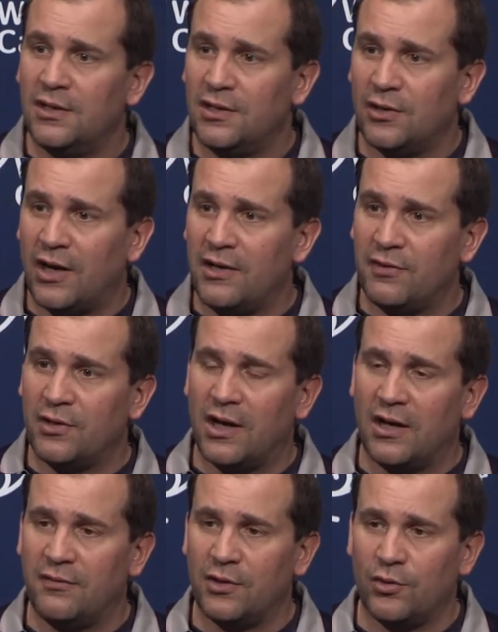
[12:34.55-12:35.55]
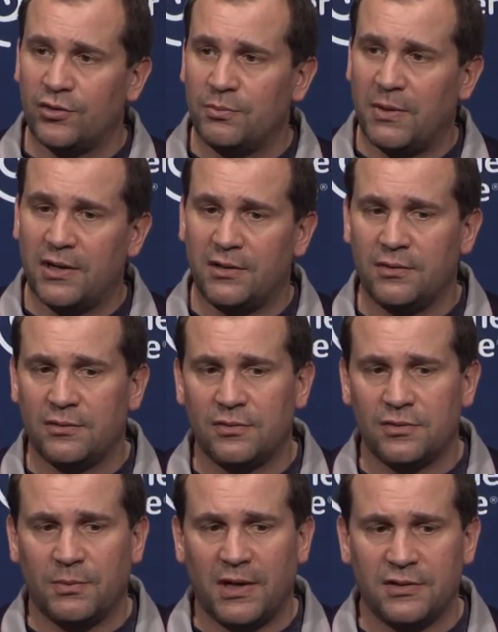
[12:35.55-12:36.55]
You know, I even I even go to my
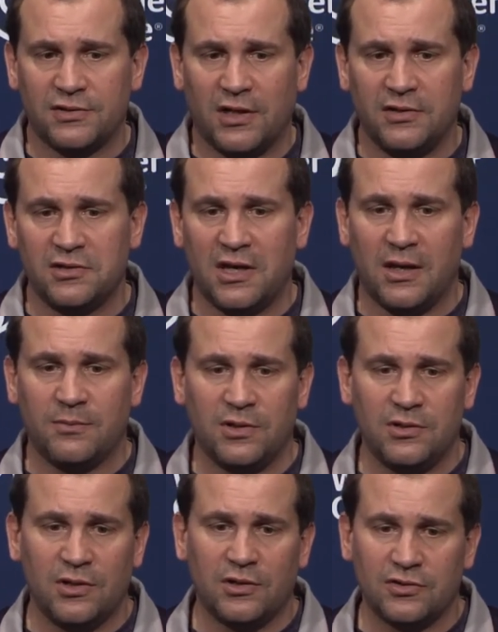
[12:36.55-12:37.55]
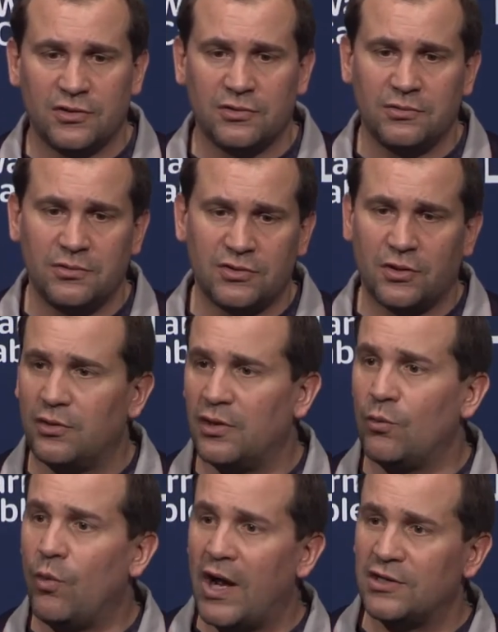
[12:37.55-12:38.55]
to my son's game, and you can certainly
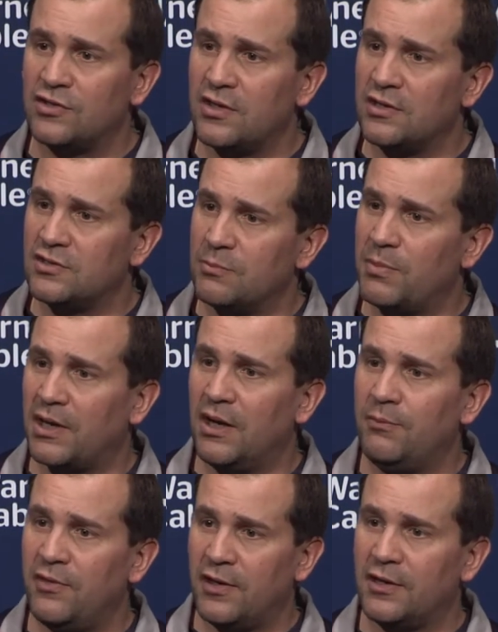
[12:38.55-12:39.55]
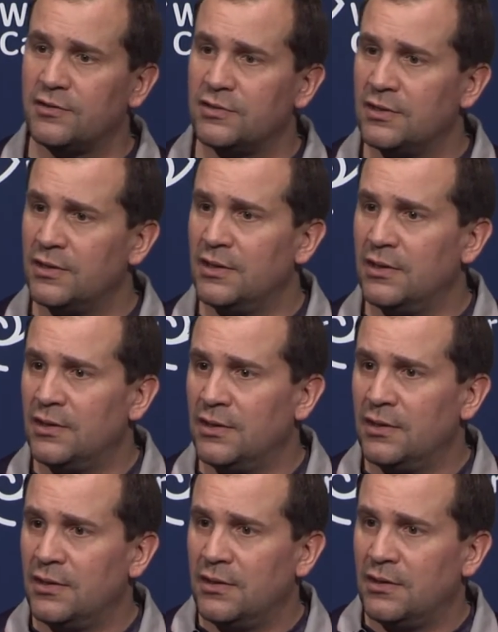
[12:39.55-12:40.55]
watch things and pick up things.
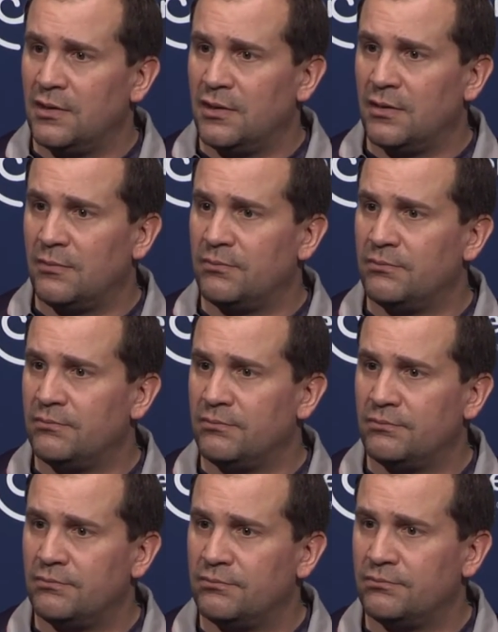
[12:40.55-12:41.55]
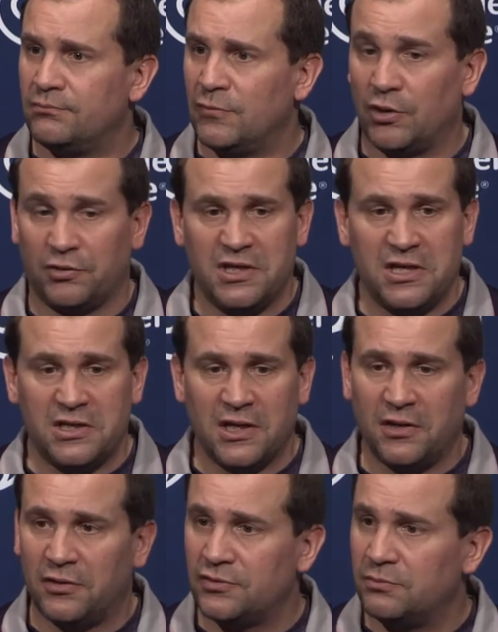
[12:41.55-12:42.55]
Um, little
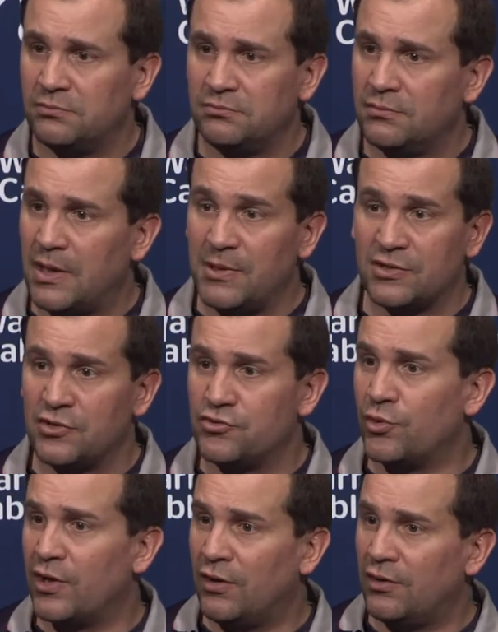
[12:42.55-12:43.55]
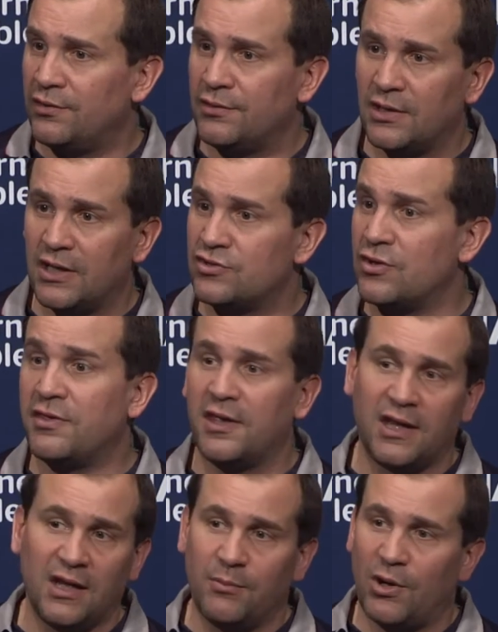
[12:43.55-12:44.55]
details. Maybe it's a drill and it gets you
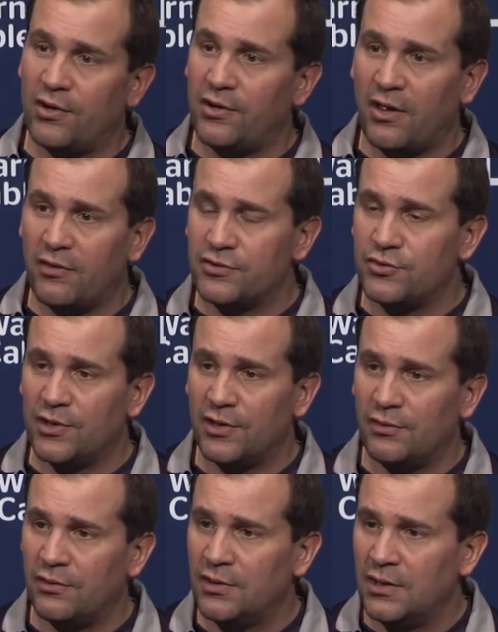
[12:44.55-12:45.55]
thinking about another drill.